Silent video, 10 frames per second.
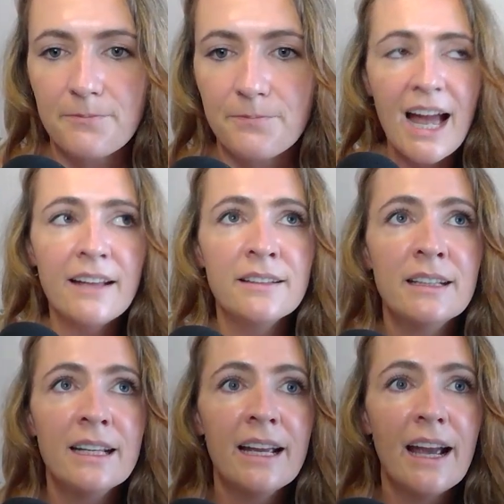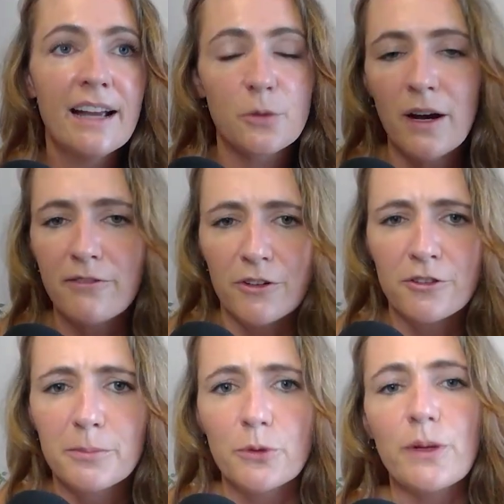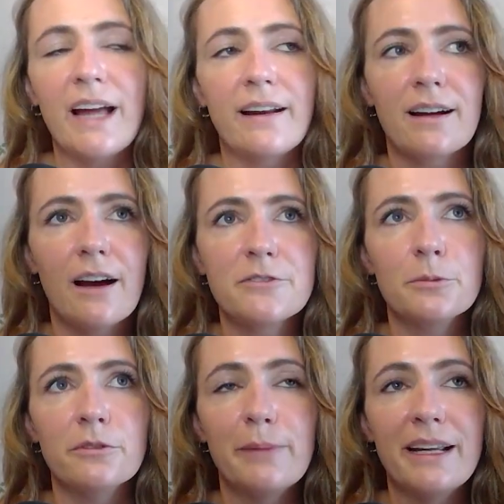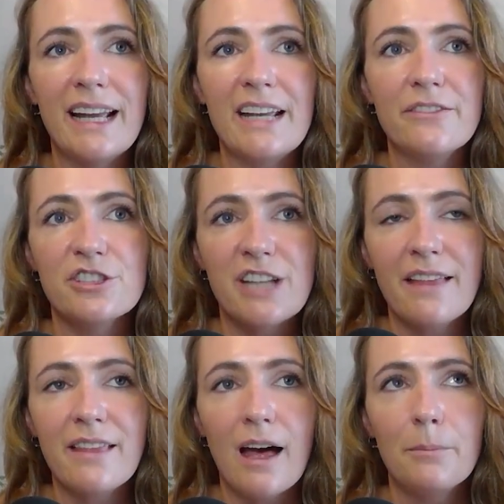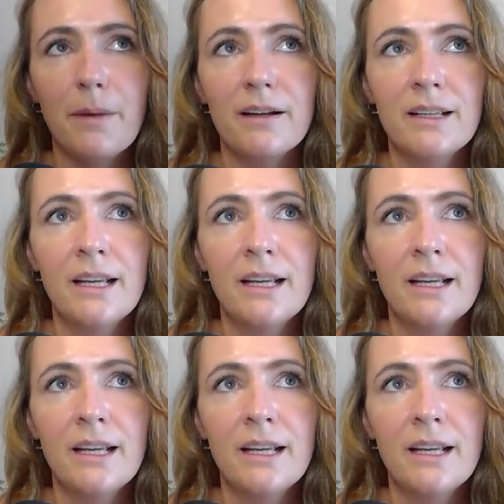And it's quite vulnerable and uncomfortable for me to even share that. But